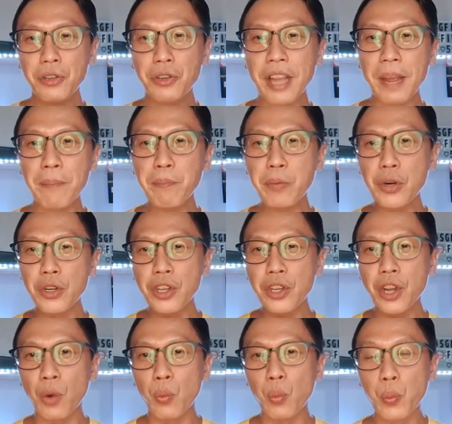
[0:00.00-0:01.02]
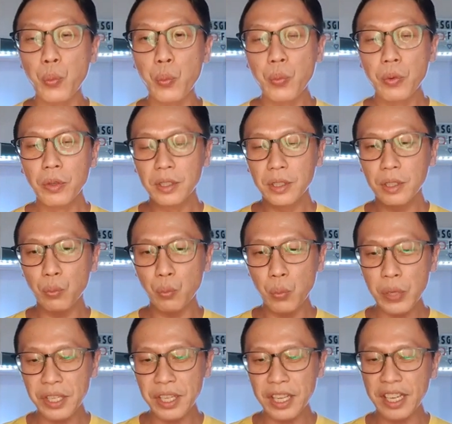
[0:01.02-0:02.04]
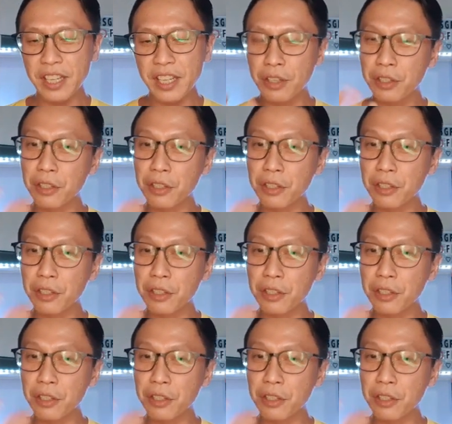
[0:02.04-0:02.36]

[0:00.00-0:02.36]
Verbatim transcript: You can put your whiskey,